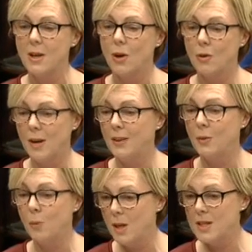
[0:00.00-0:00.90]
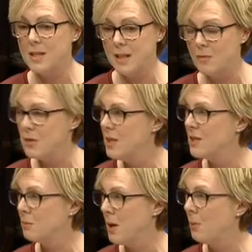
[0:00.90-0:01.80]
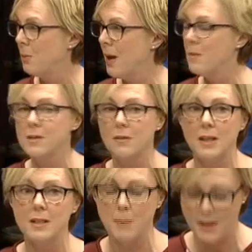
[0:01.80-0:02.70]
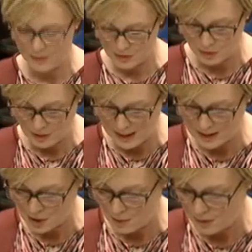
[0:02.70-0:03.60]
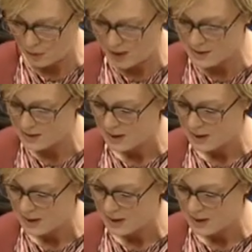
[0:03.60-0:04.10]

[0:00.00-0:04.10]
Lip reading: or rather weren't in receipt of proper payments of illness benefits over the last couple of weeks.